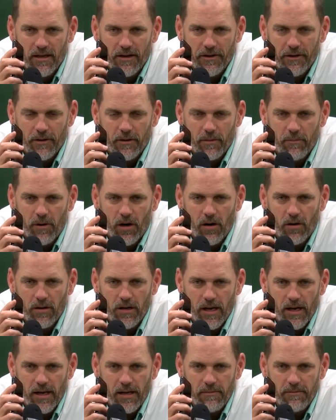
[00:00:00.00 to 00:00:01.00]
you know, a ball
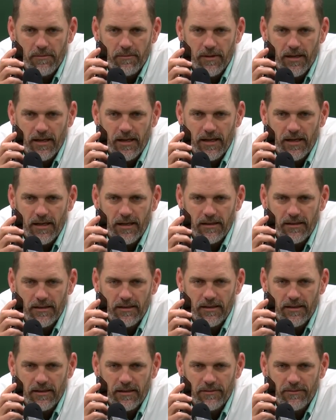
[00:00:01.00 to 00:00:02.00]
game, and
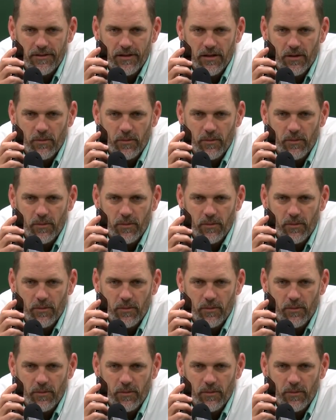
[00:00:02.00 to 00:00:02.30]
uh, you